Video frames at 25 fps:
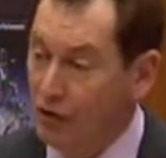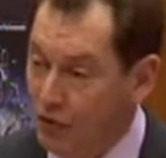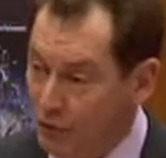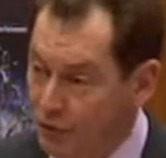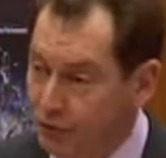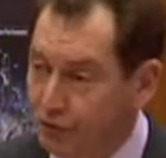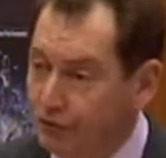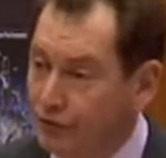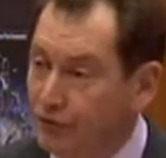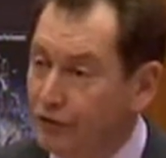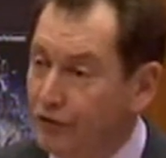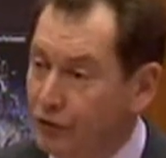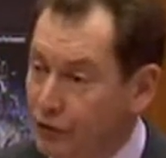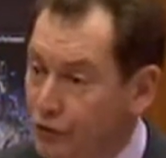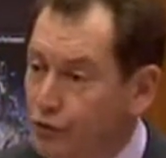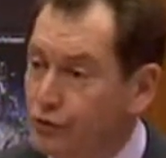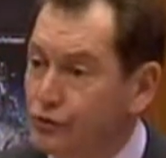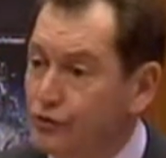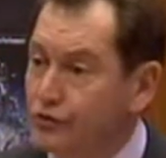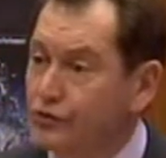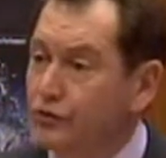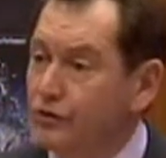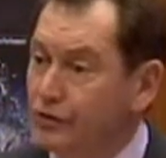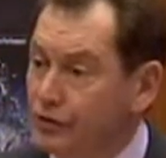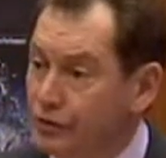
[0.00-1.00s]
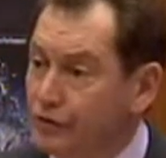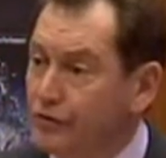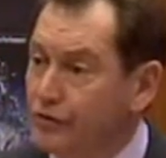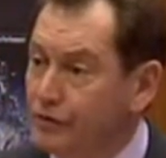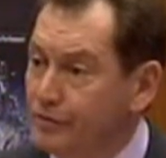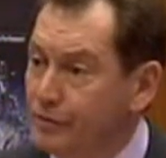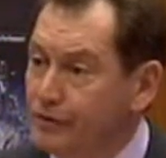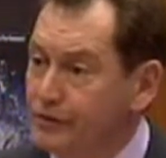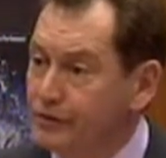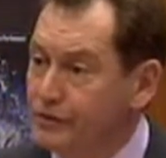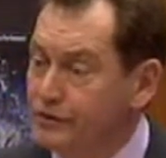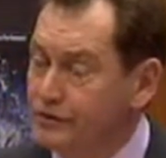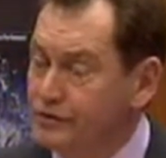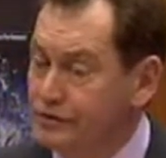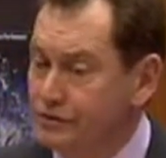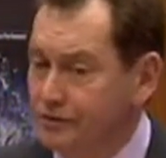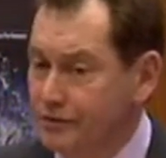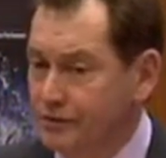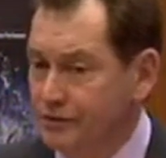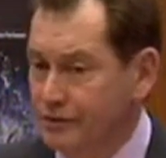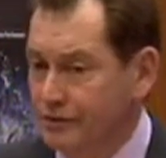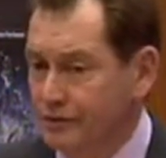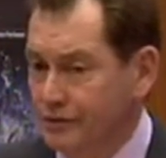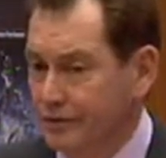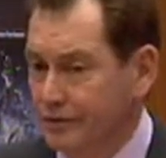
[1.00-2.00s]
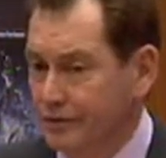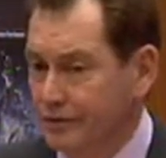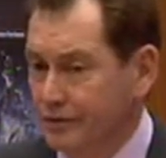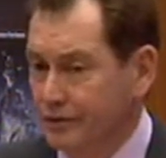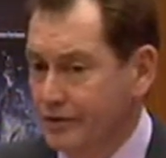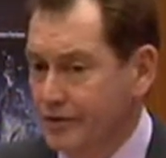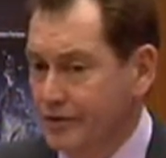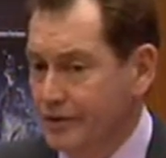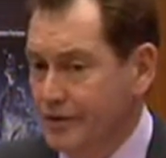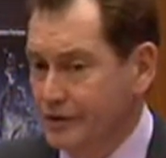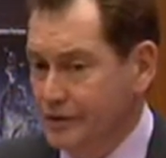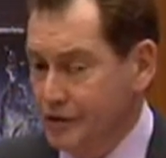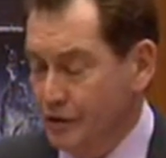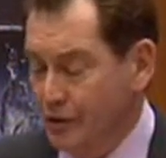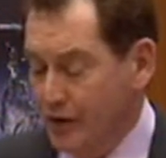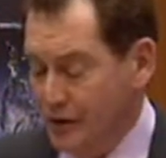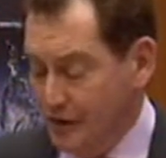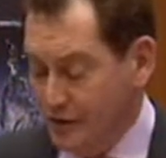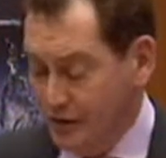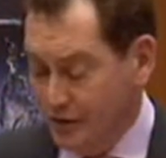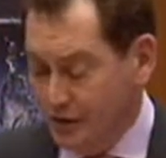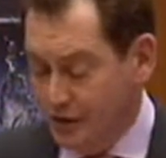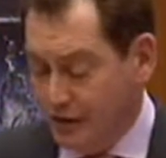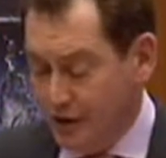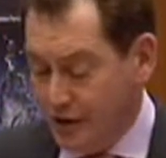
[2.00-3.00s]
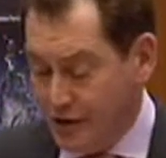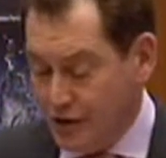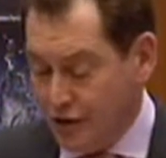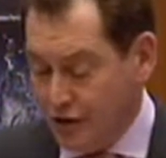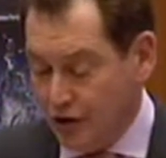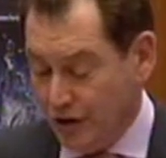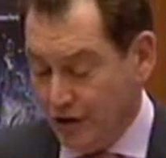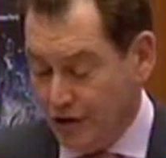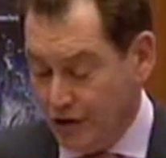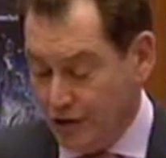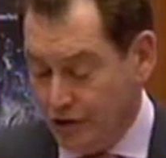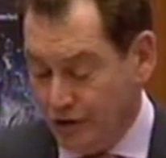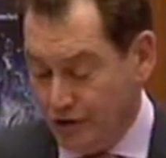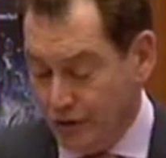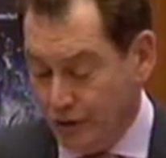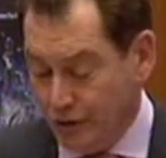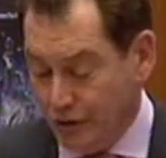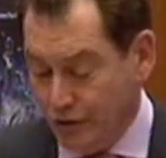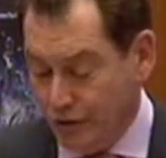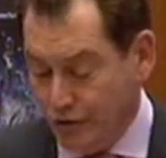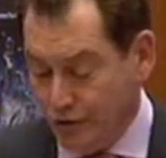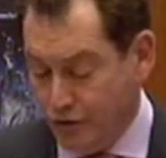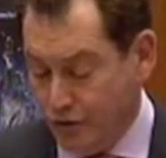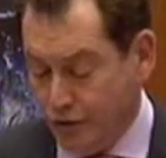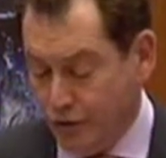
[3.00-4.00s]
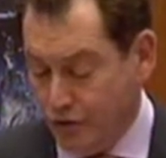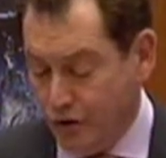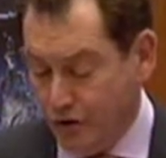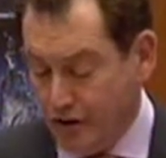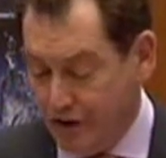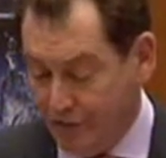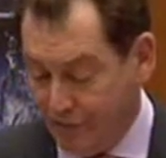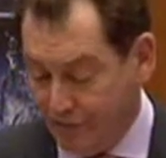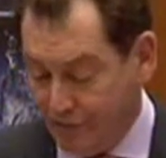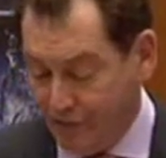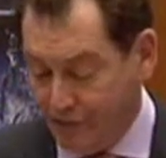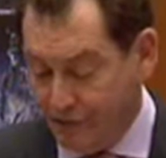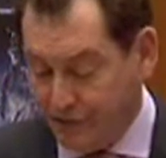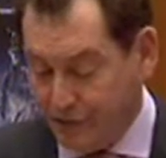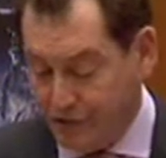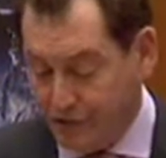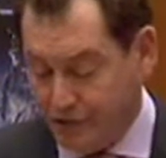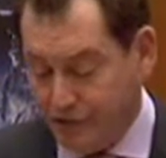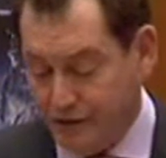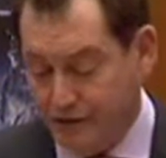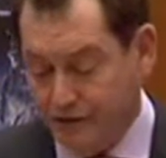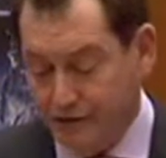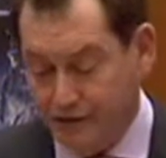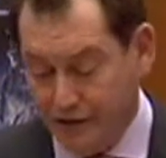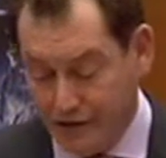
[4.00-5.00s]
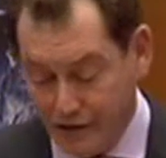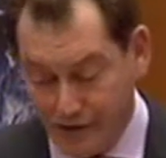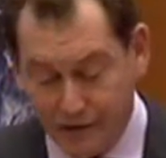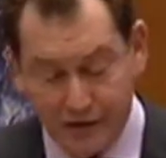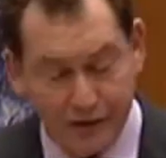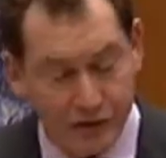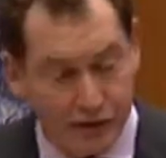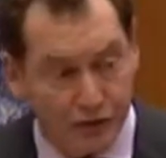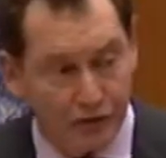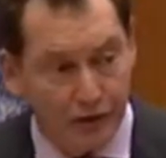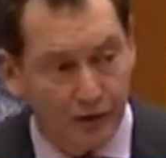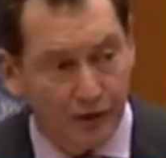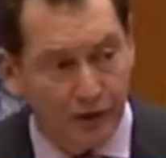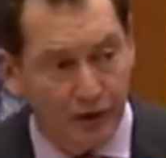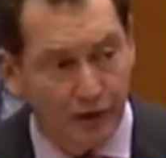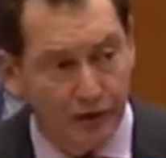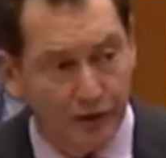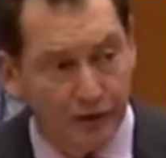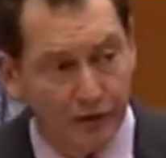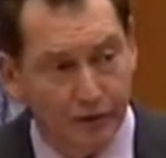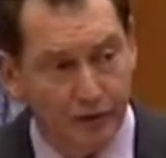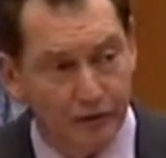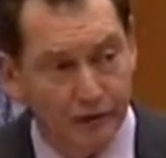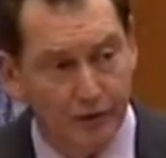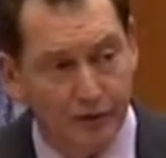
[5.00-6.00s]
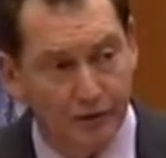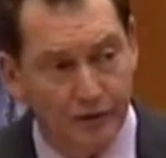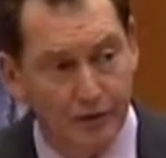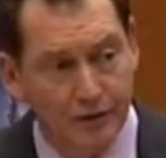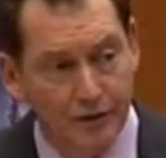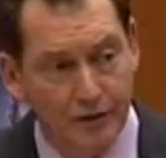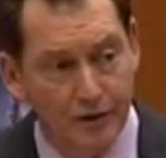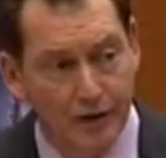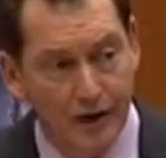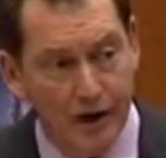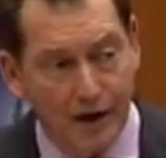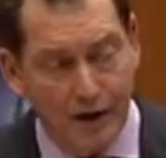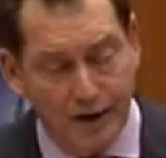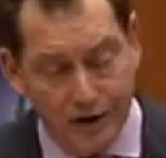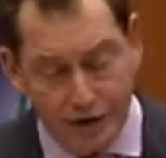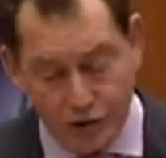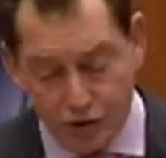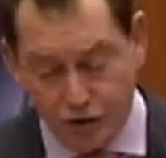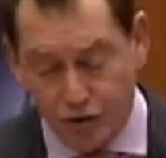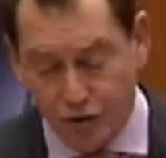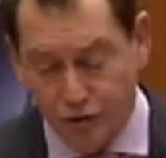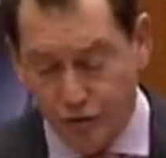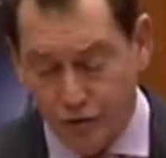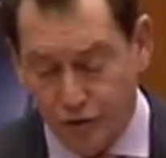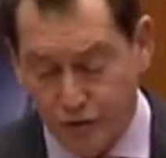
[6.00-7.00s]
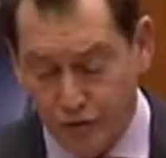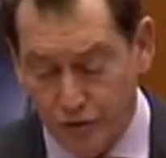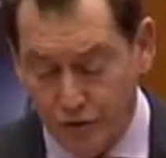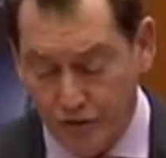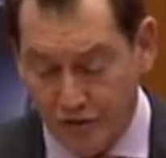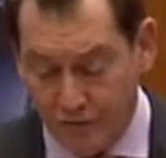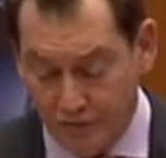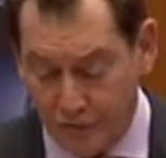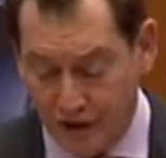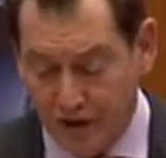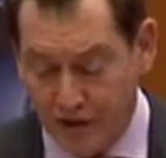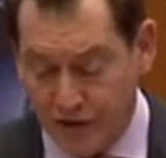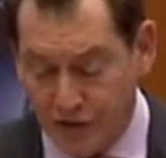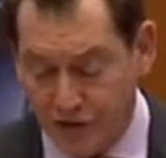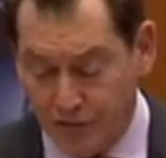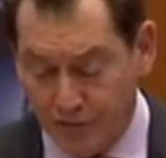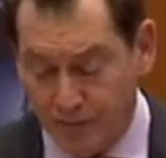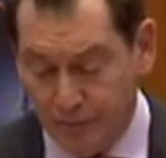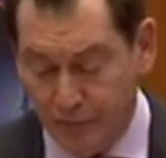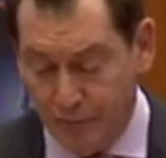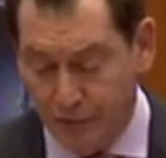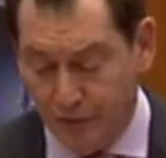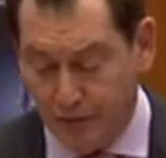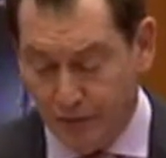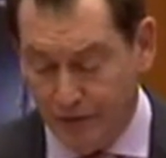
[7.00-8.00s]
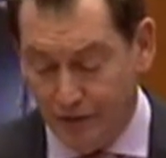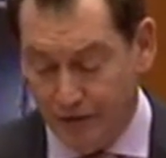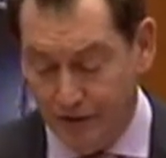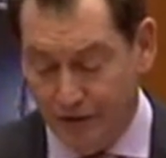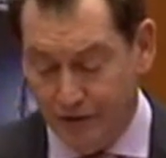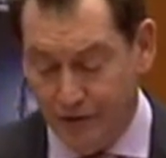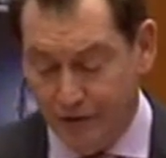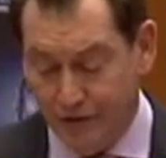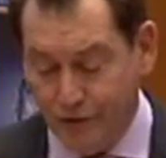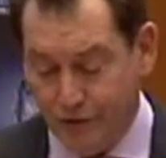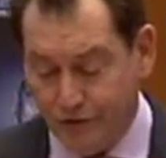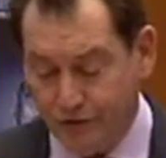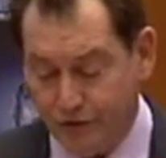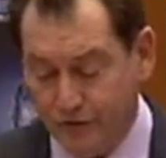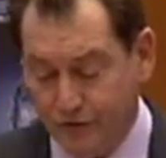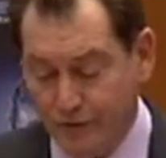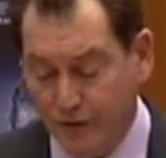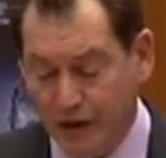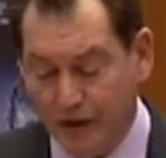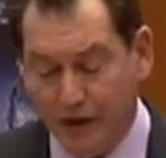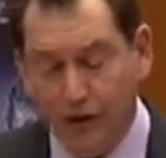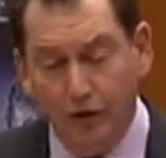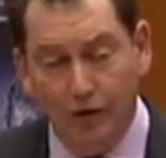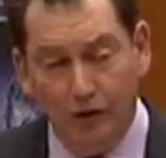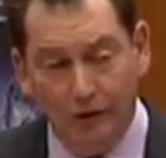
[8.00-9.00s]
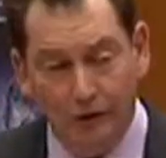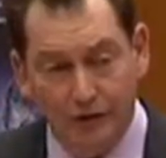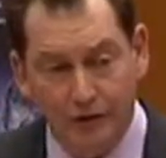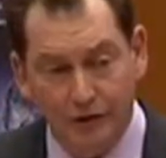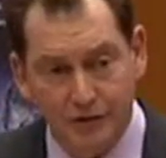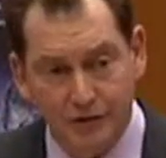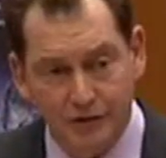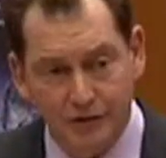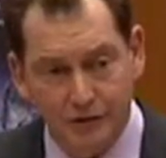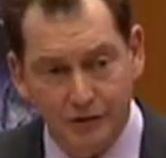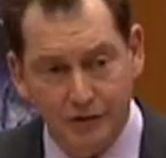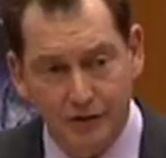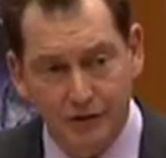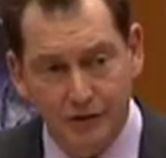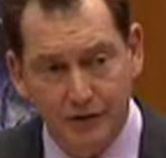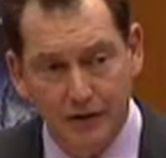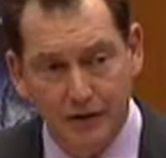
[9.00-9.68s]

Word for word: of those agreements. So I congratulate you on your efforts in this regard. I assure you of my support and those of my colleagues.